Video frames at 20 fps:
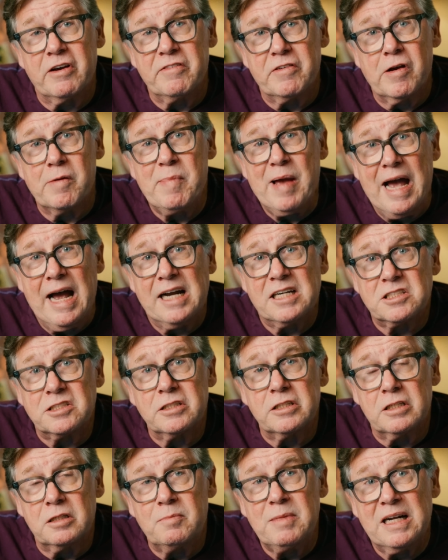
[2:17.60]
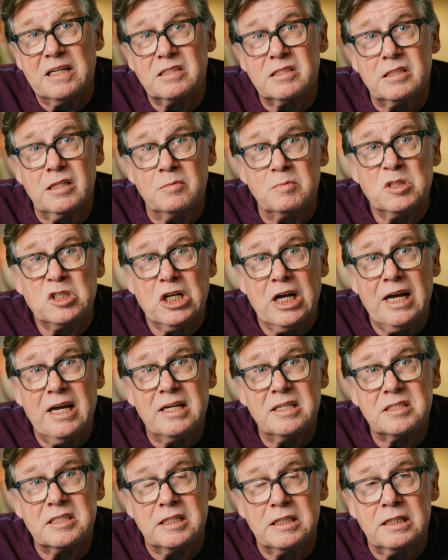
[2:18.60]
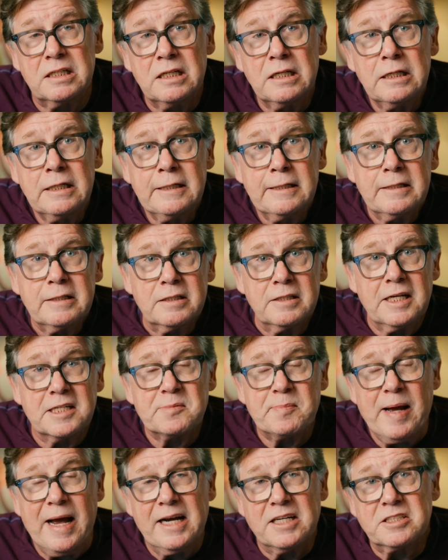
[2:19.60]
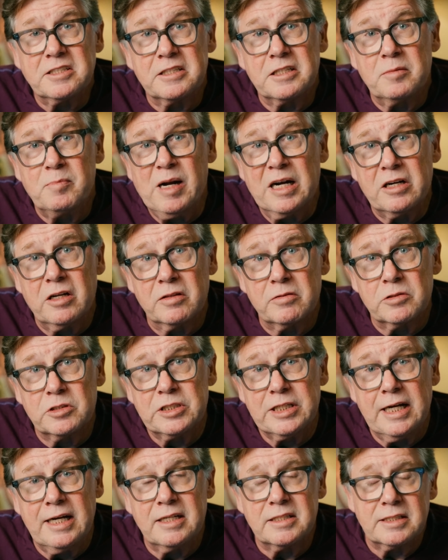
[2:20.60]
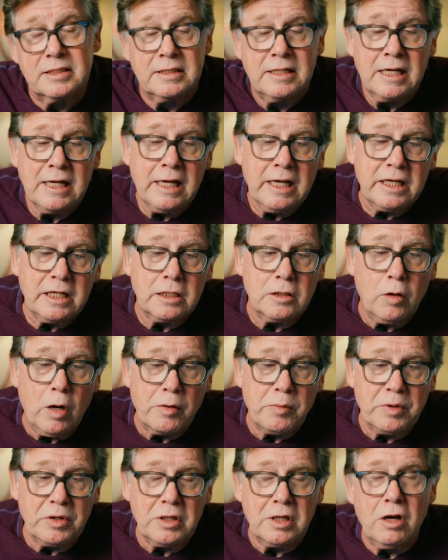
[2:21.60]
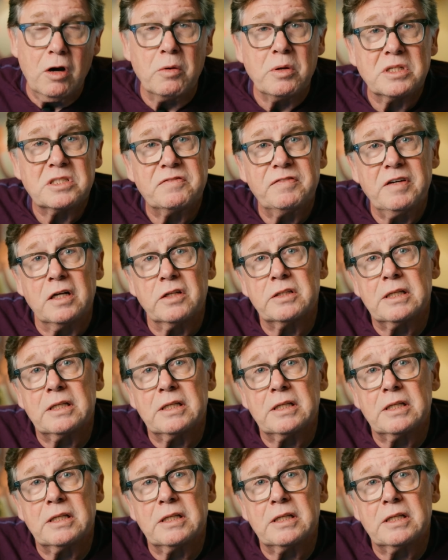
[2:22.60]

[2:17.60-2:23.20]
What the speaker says: very passionate about some jazz and less passionate about other jazz. And, I really always felt